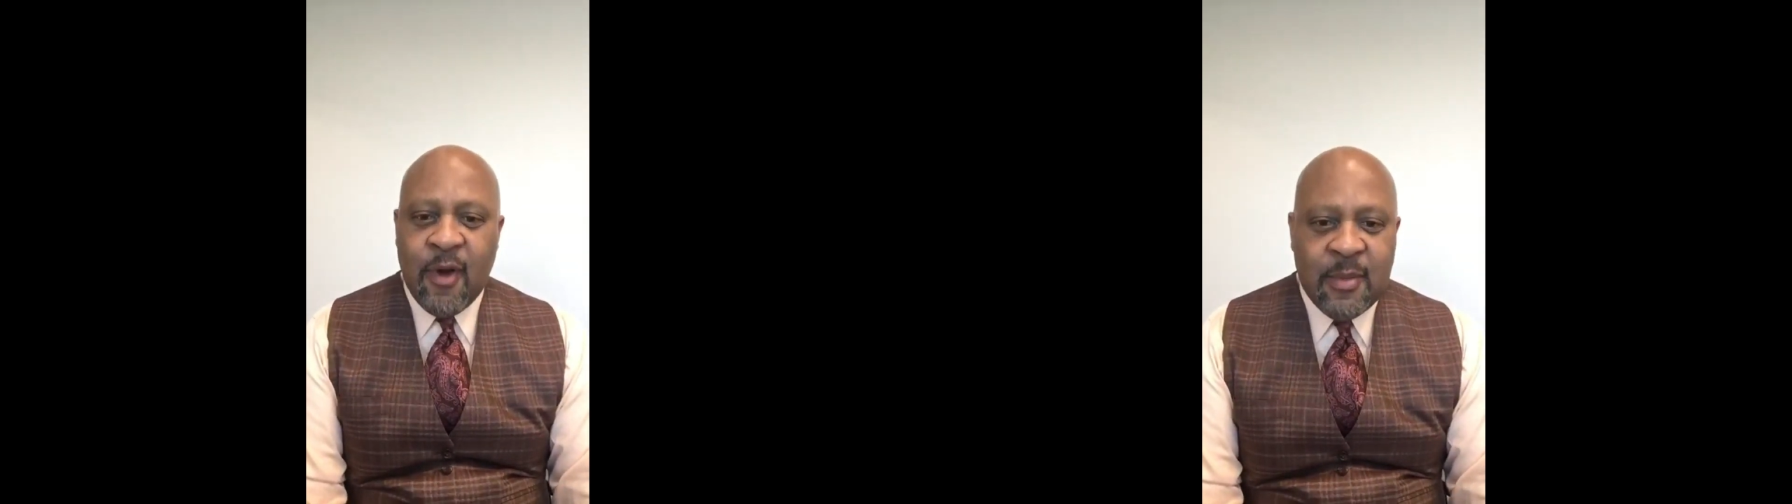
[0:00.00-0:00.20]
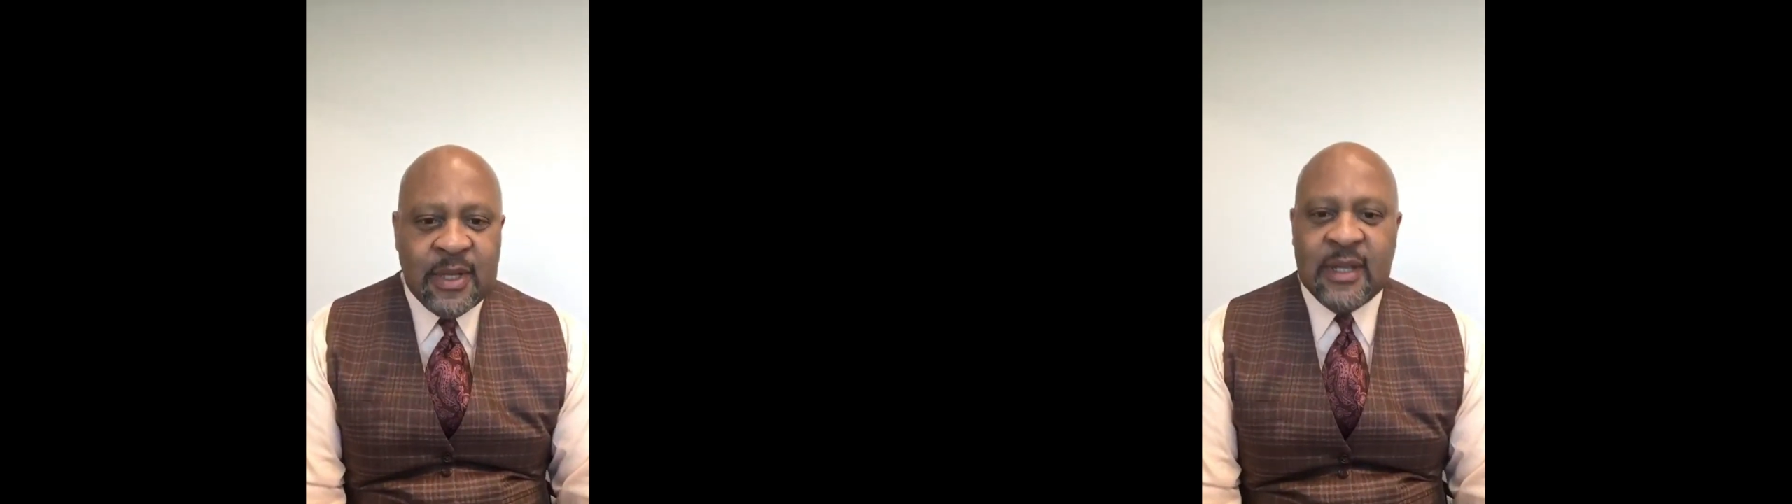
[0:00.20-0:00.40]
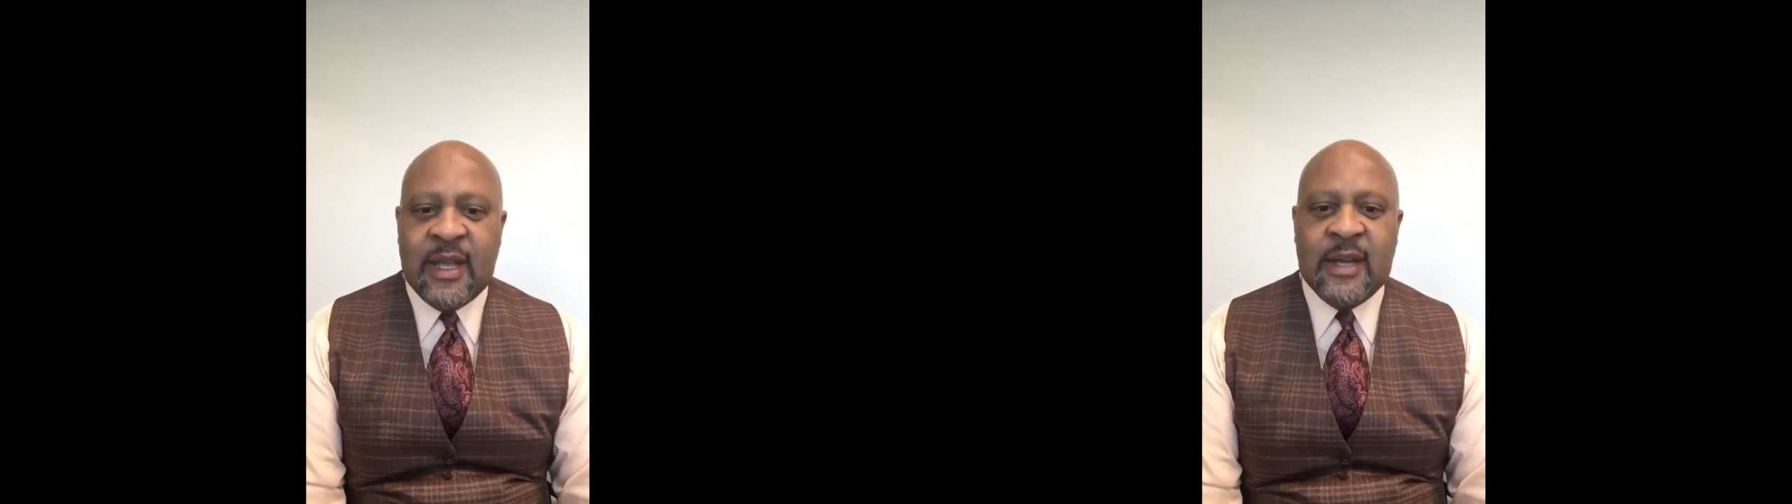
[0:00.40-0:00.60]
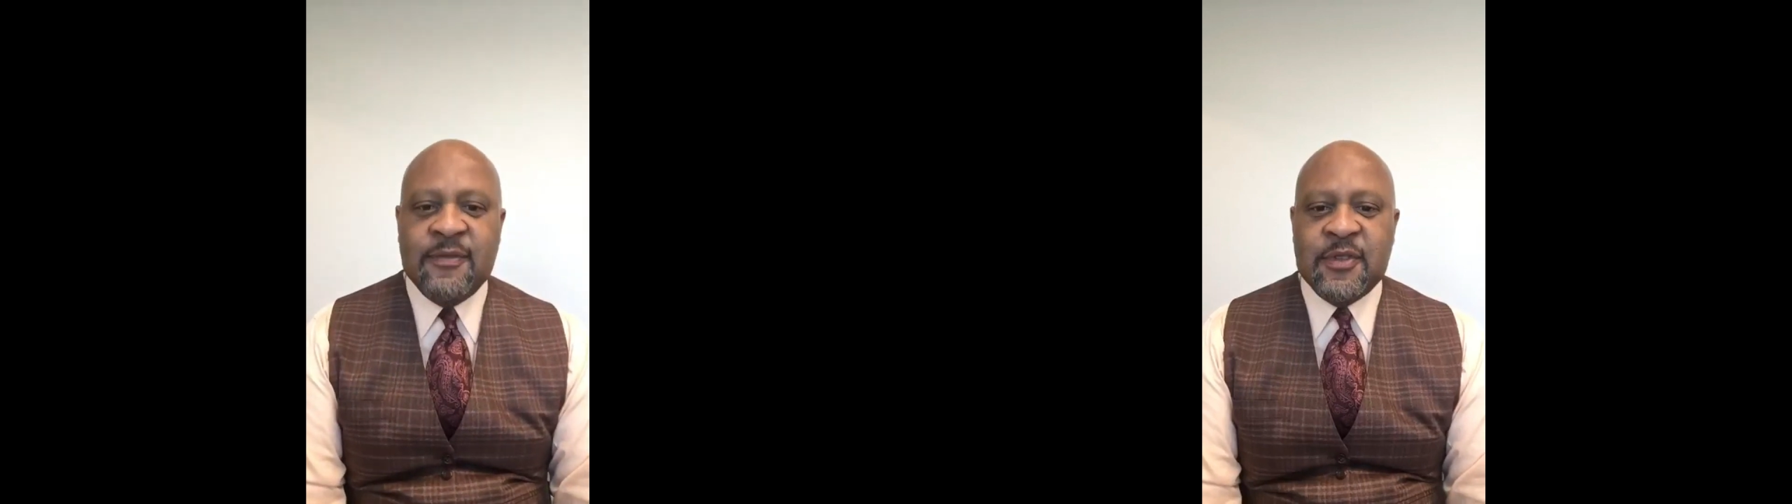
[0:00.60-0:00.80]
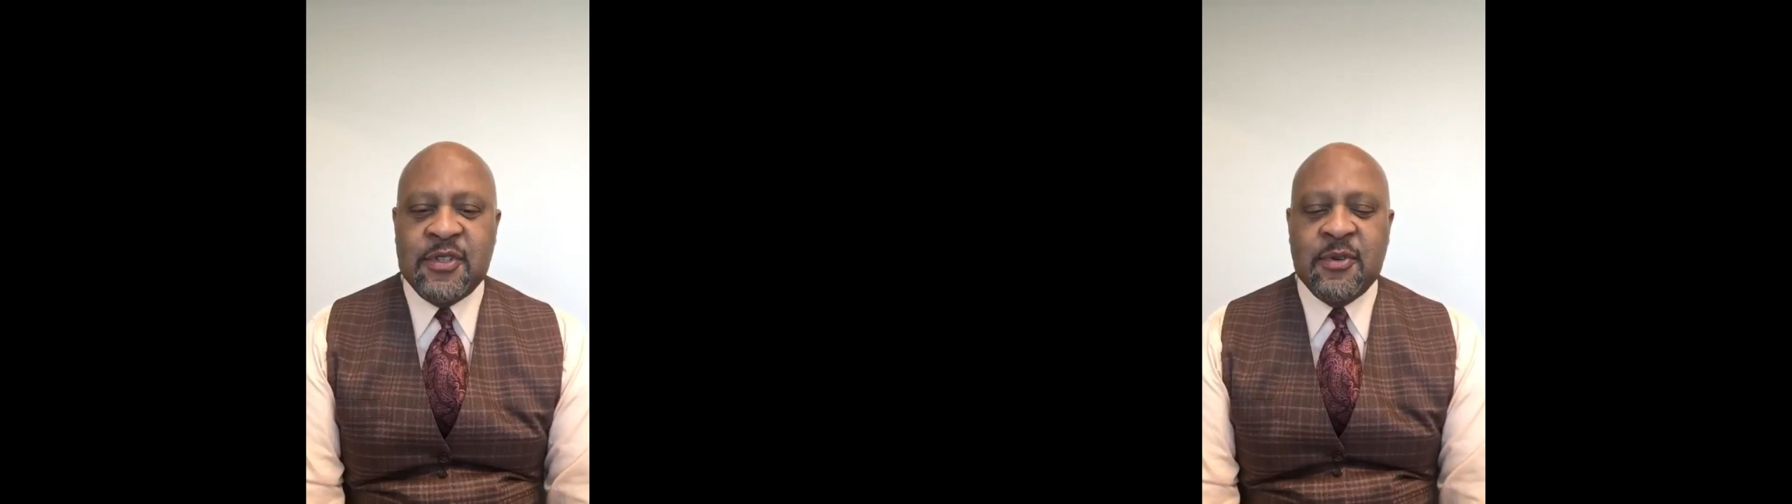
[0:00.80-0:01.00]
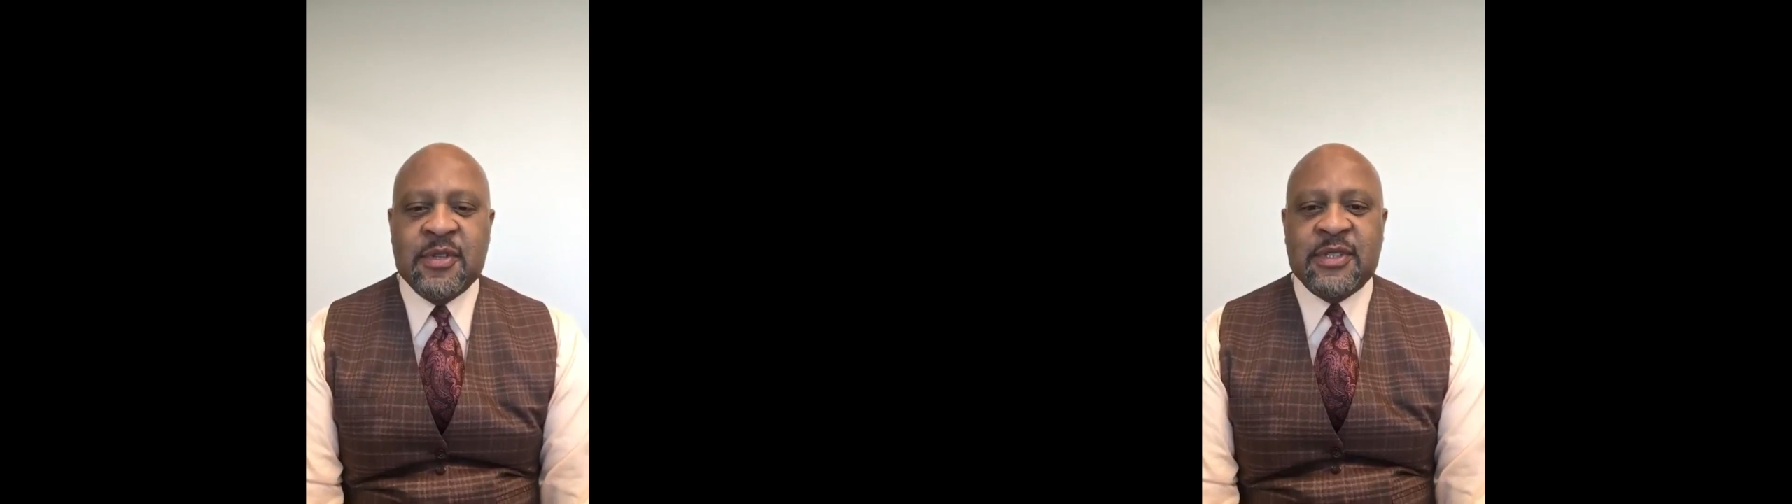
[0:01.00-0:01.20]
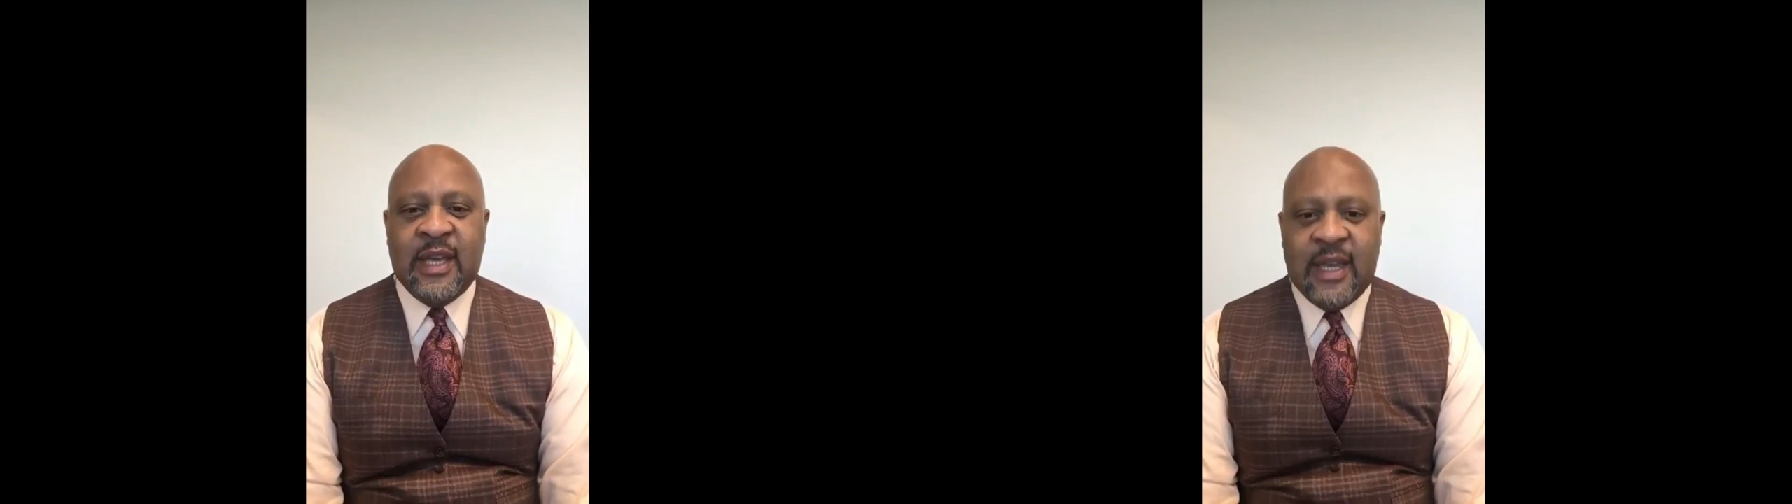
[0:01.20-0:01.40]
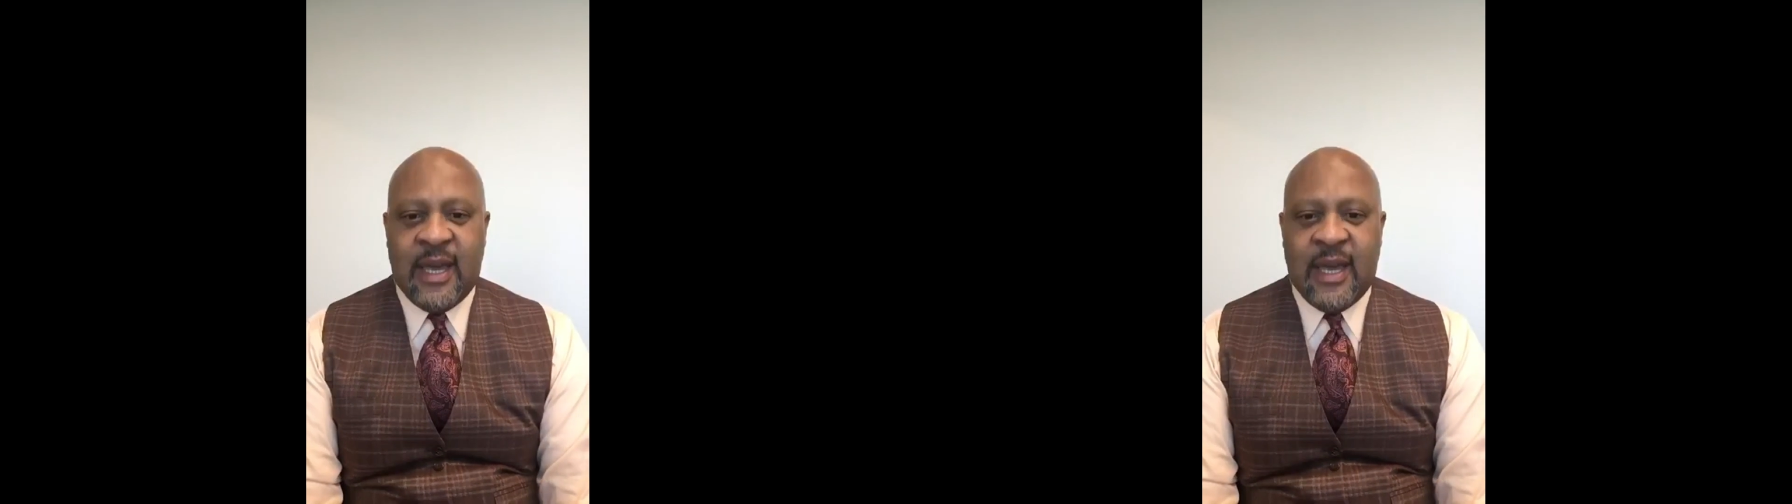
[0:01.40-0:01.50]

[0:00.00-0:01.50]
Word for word: permanent life insurance,